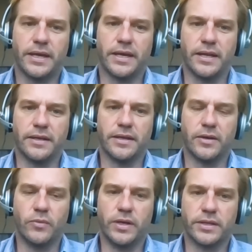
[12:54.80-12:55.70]
and
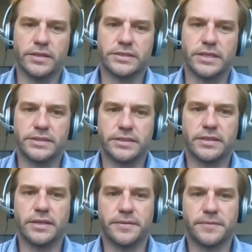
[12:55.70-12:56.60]
uh, we got this nice
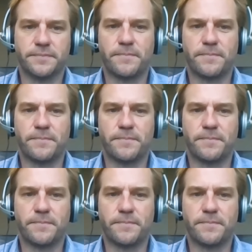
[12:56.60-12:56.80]
and clean.